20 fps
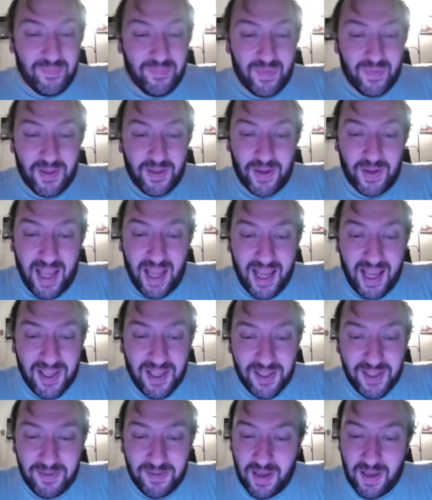So
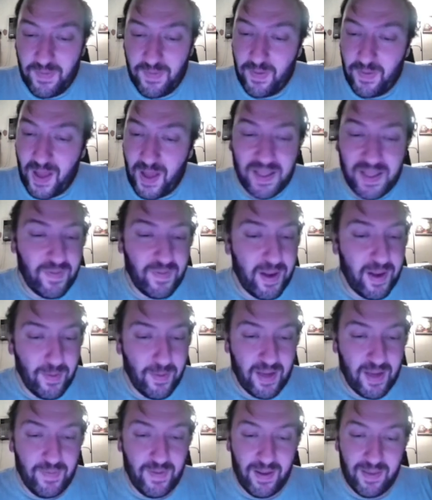guys, if you liked the video,
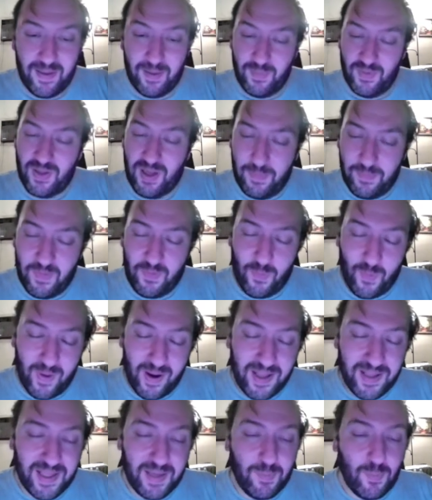give it a thumbs up. If you
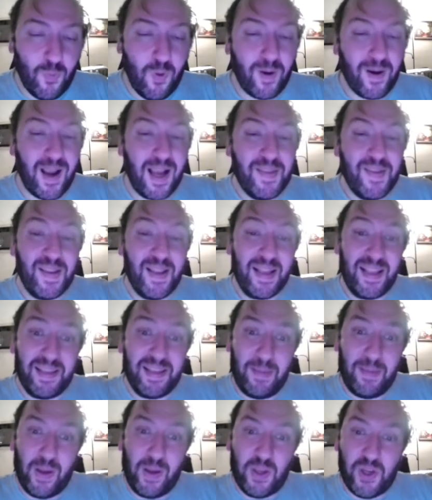want to see more content
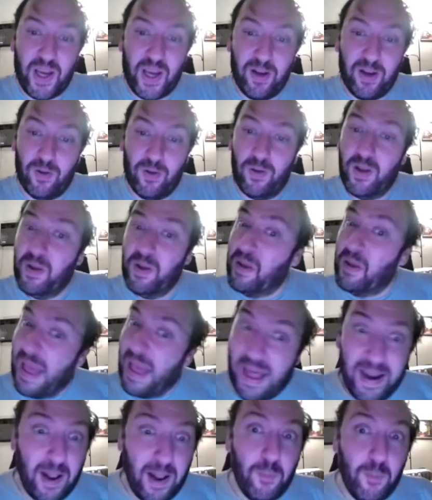on my channel
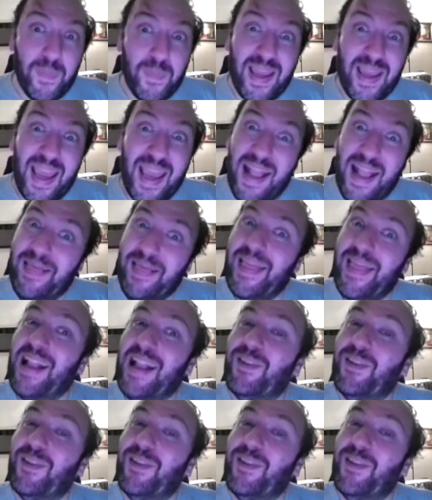and help me hit that